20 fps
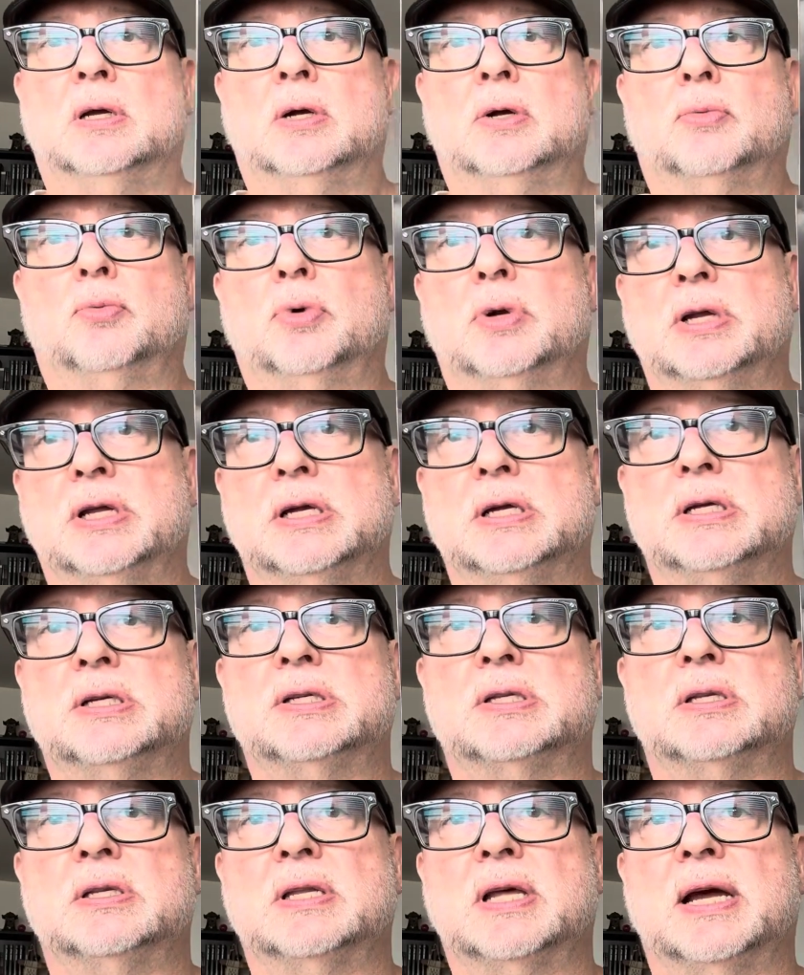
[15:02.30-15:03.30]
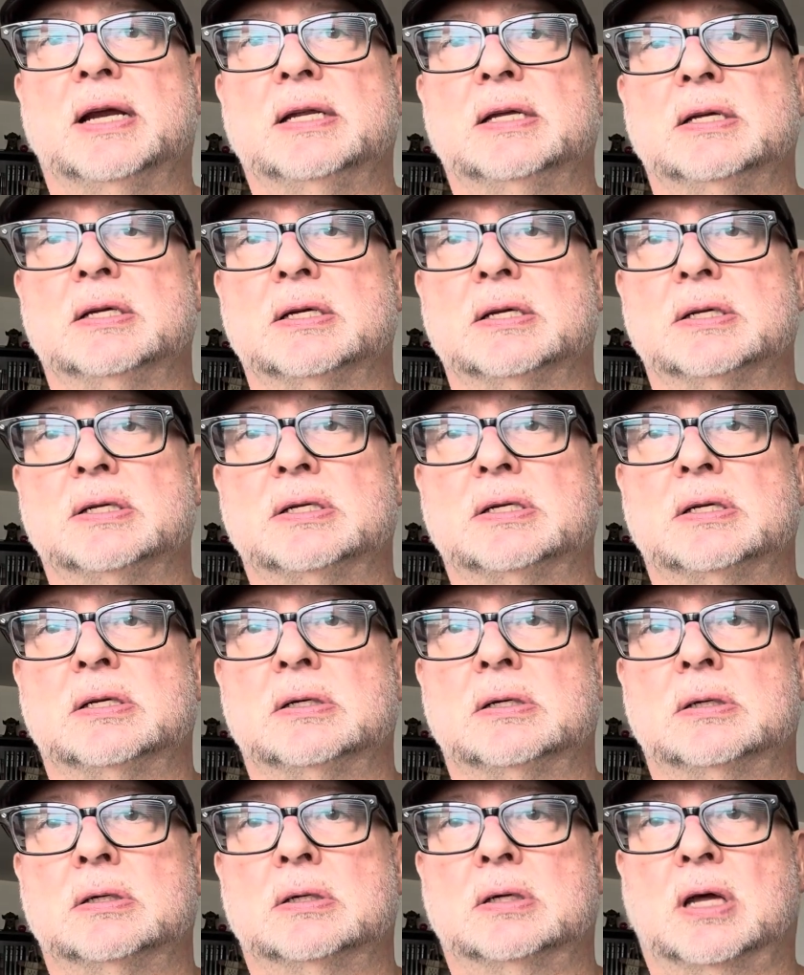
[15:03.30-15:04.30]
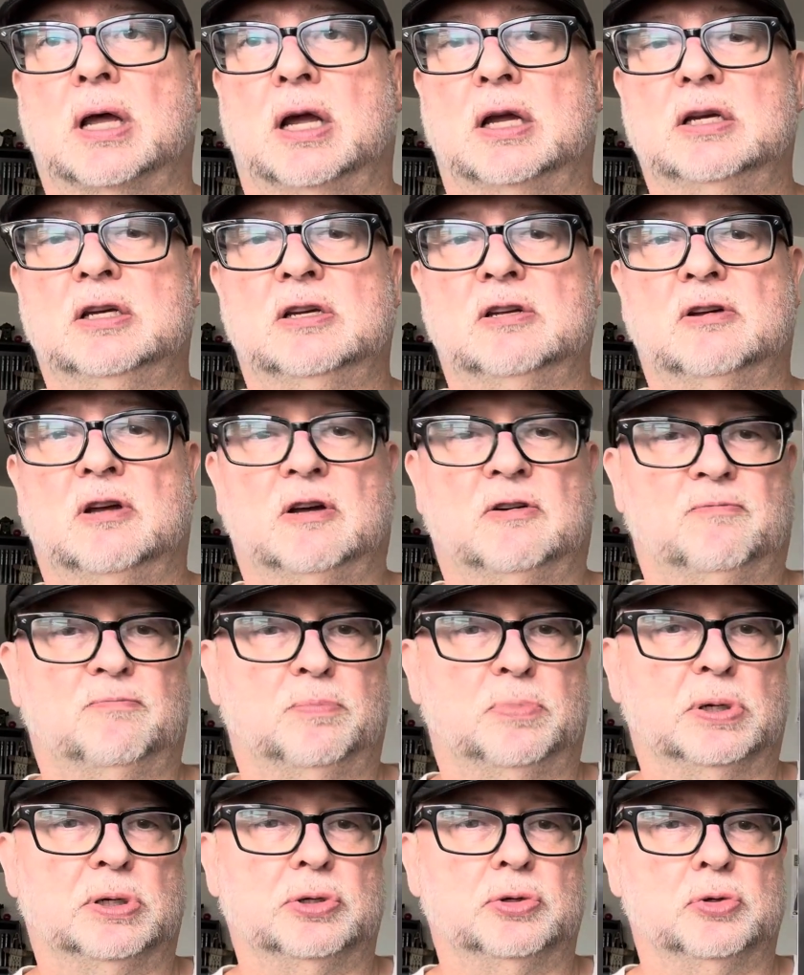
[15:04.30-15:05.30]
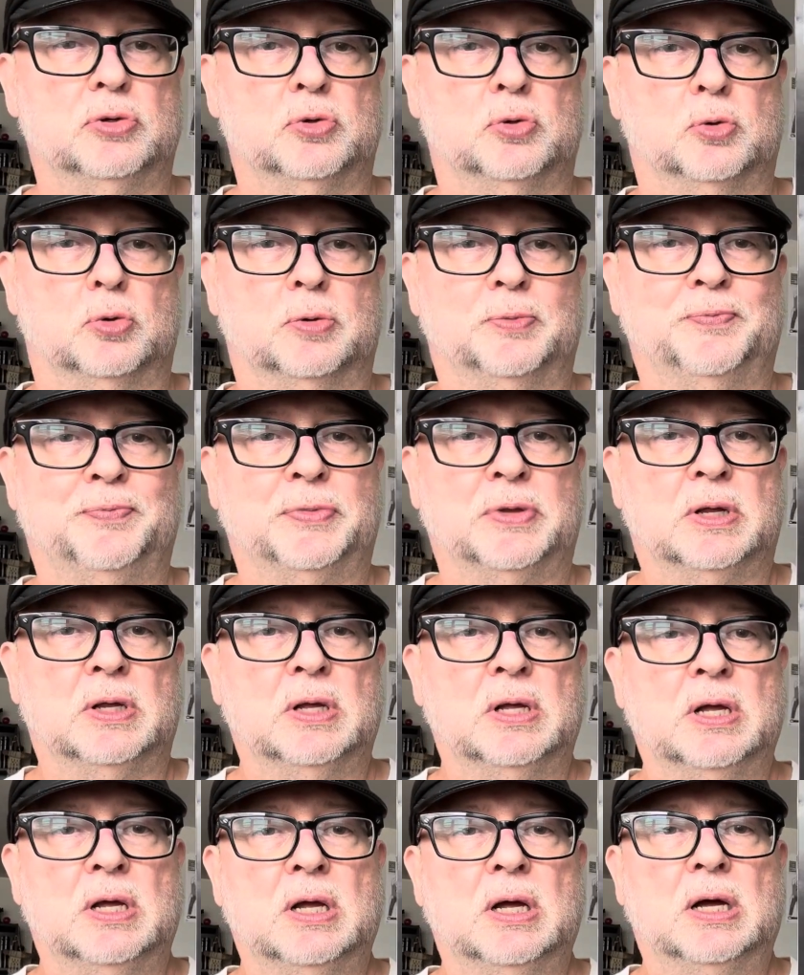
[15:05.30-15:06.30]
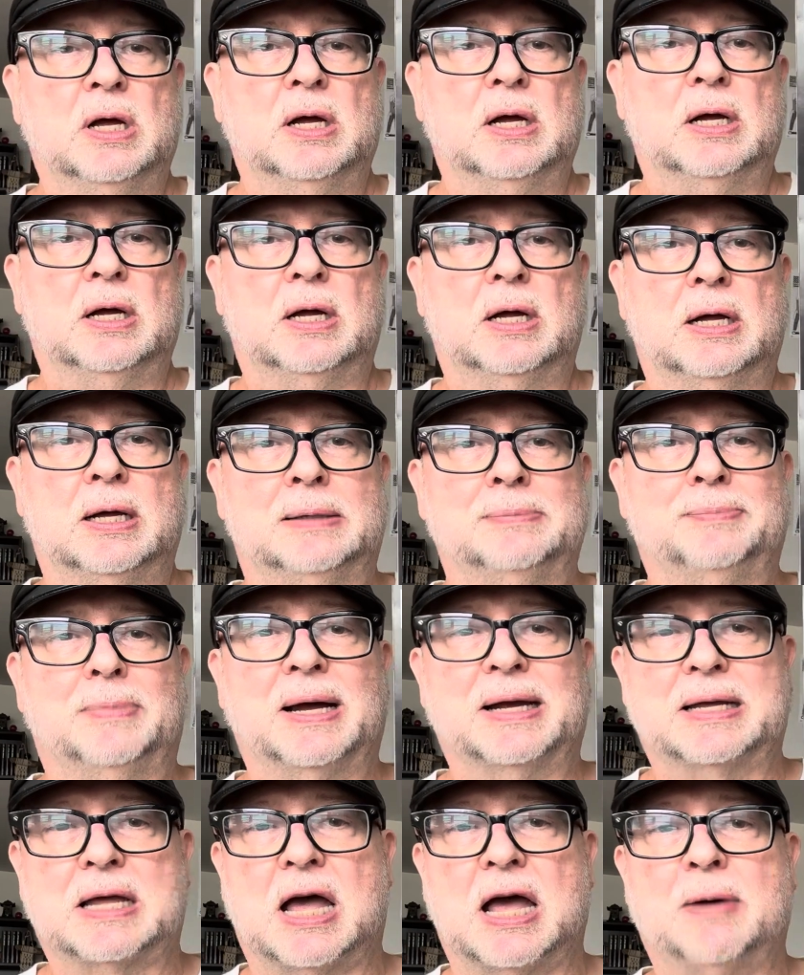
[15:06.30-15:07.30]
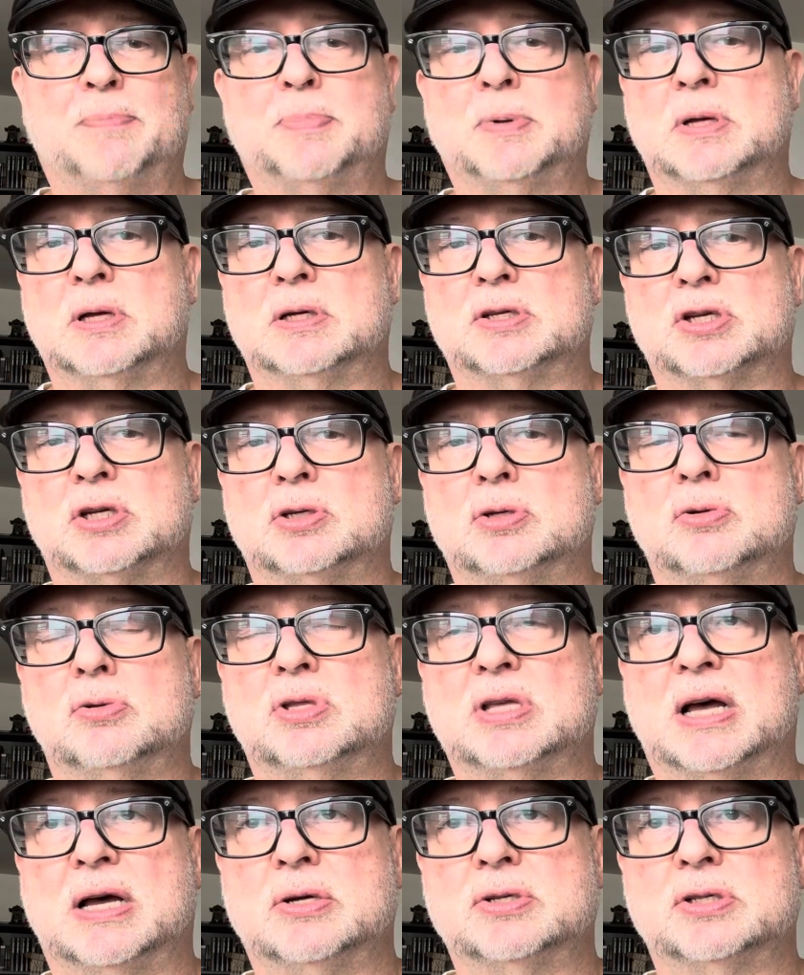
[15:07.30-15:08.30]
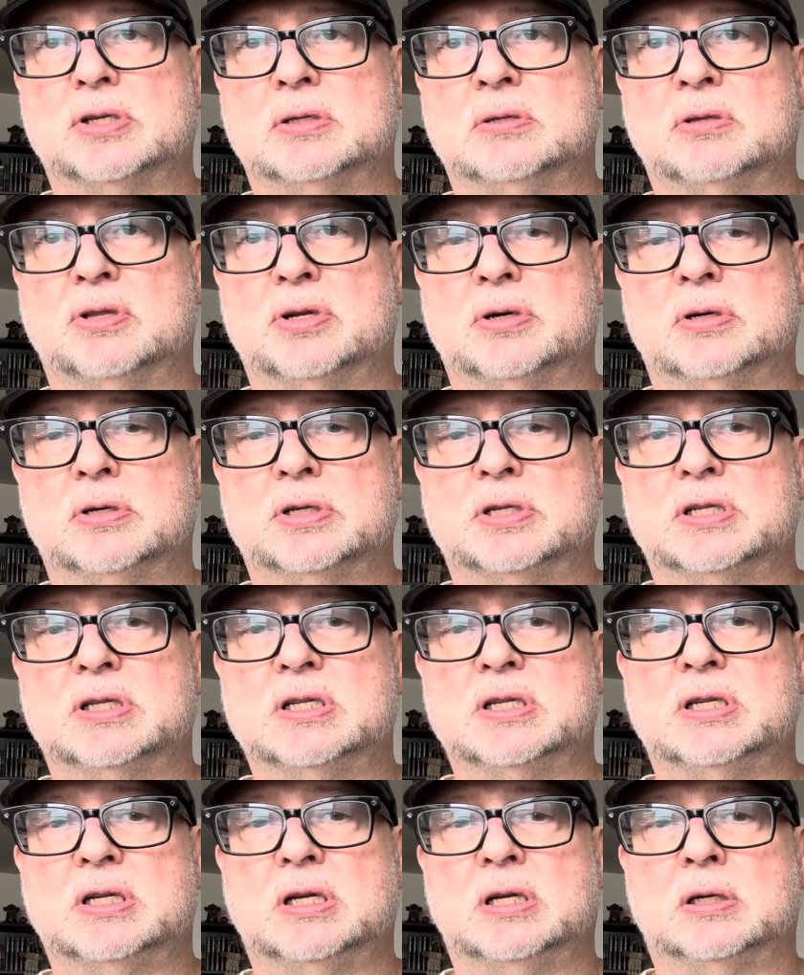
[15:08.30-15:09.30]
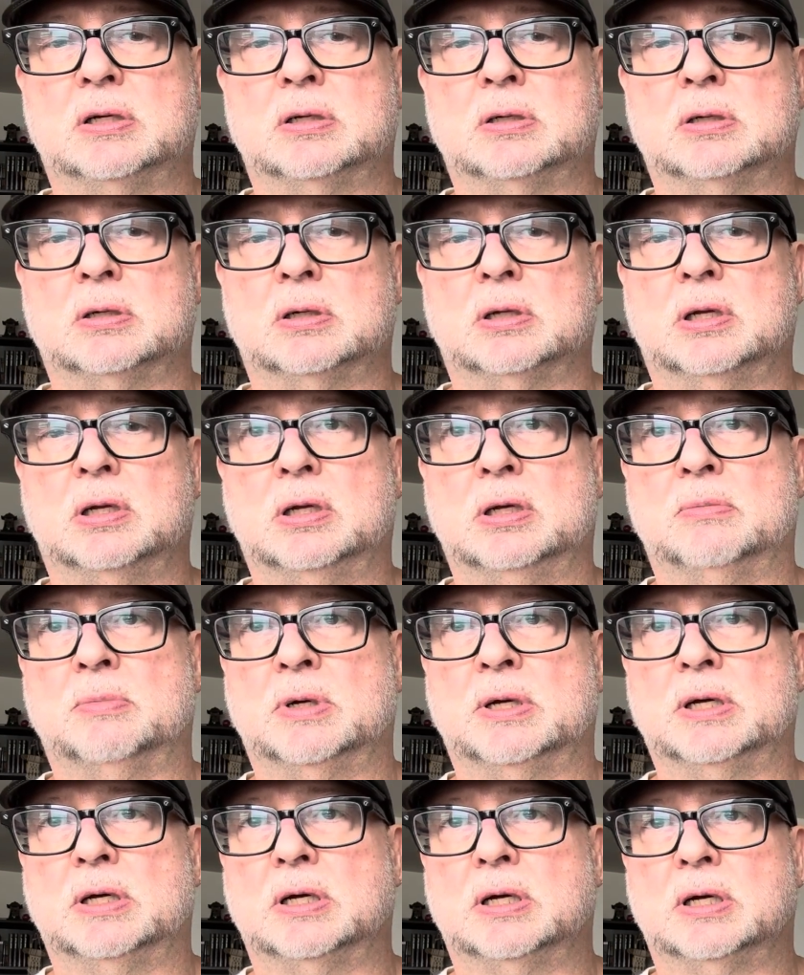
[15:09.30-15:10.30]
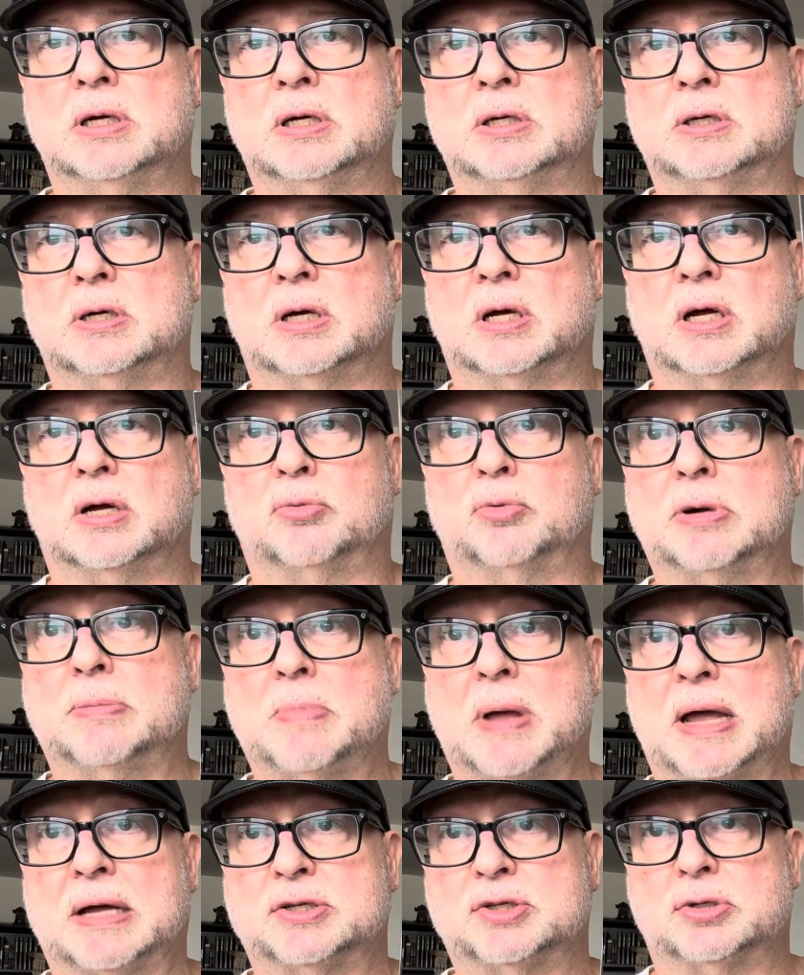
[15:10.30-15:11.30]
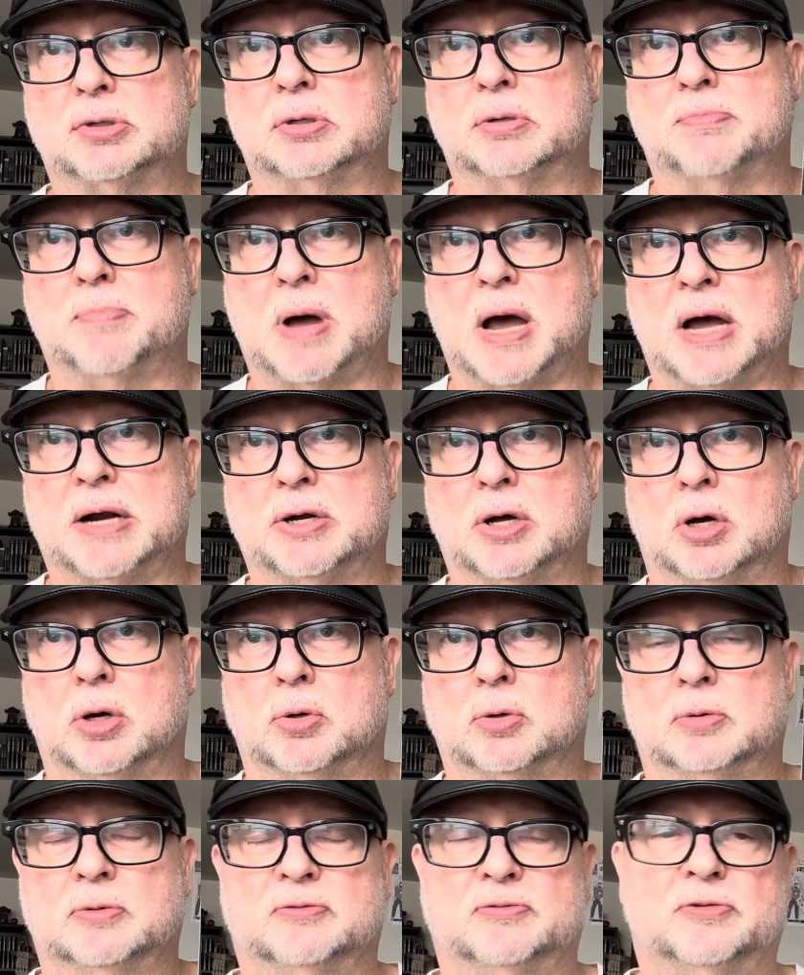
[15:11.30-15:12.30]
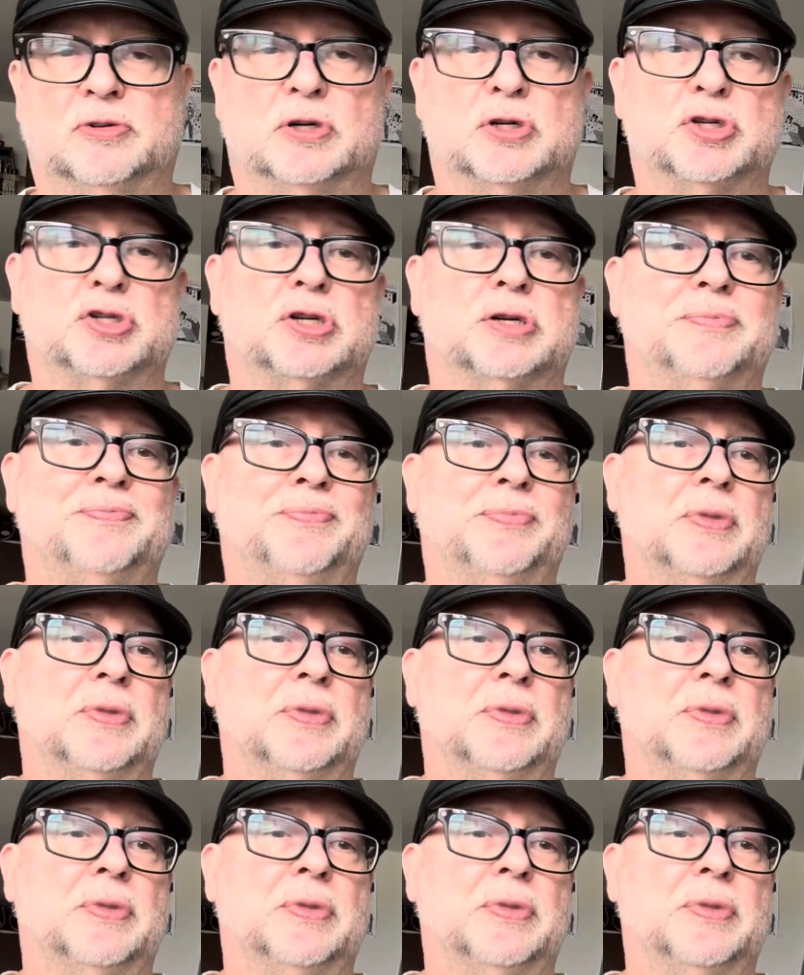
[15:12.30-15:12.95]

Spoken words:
released, and that is Kind of Blue. My copy is a 2013 limited remastered mono version.